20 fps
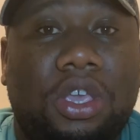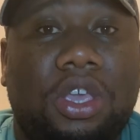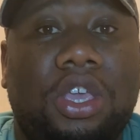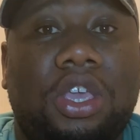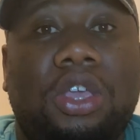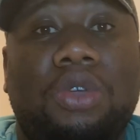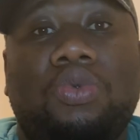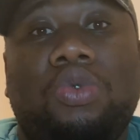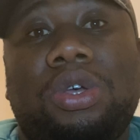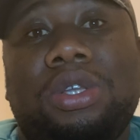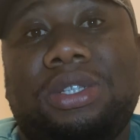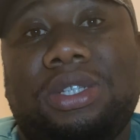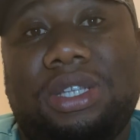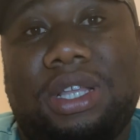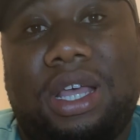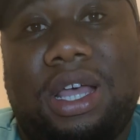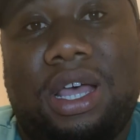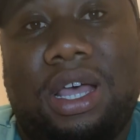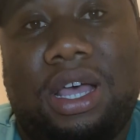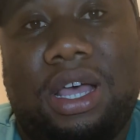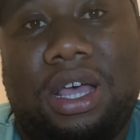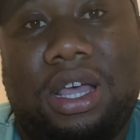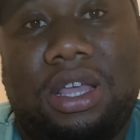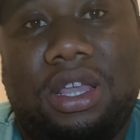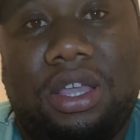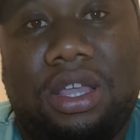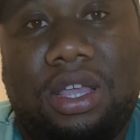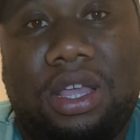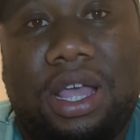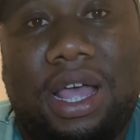It was
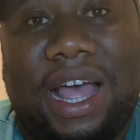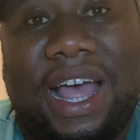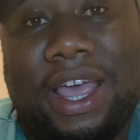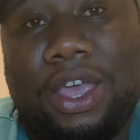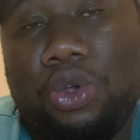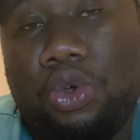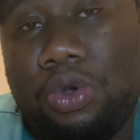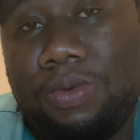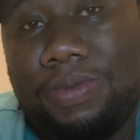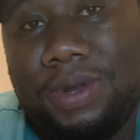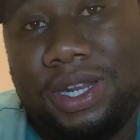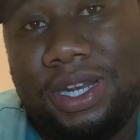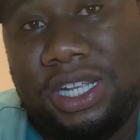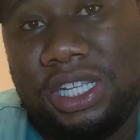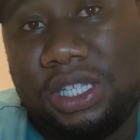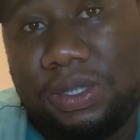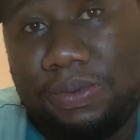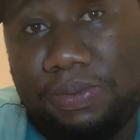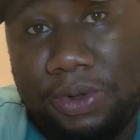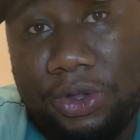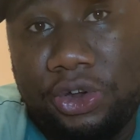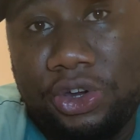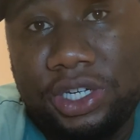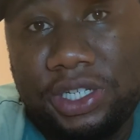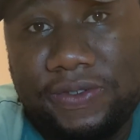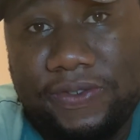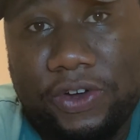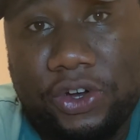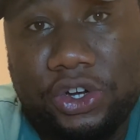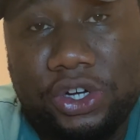an eye-opening
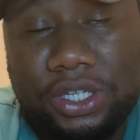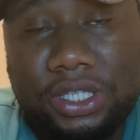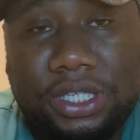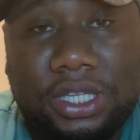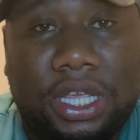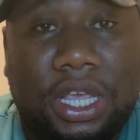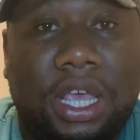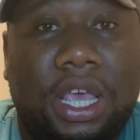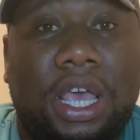experience for us,